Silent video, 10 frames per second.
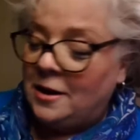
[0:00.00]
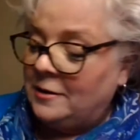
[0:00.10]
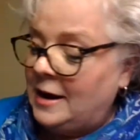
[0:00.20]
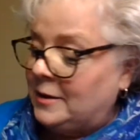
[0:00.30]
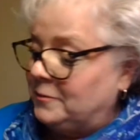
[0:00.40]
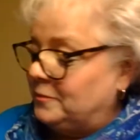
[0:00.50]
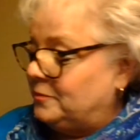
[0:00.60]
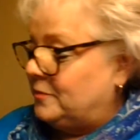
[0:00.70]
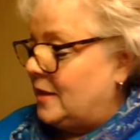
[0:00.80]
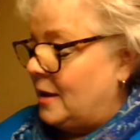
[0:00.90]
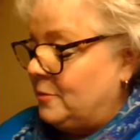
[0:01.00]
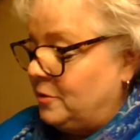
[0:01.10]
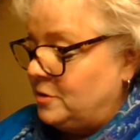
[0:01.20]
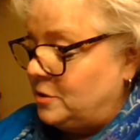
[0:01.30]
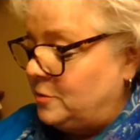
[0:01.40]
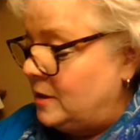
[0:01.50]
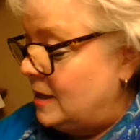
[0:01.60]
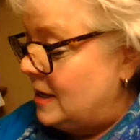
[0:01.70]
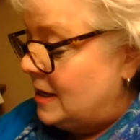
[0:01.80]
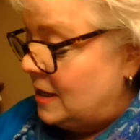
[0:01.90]
All right, I'm going to
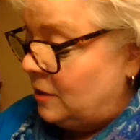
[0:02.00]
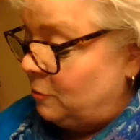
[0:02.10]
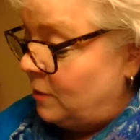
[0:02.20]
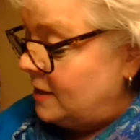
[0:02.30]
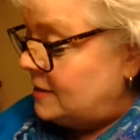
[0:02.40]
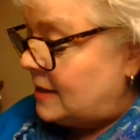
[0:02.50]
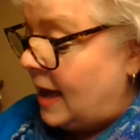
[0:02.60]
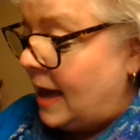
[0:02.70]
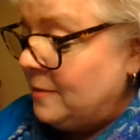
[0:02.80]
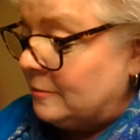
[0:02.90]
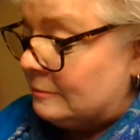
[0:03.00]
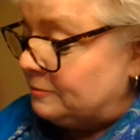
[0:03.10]
erase that.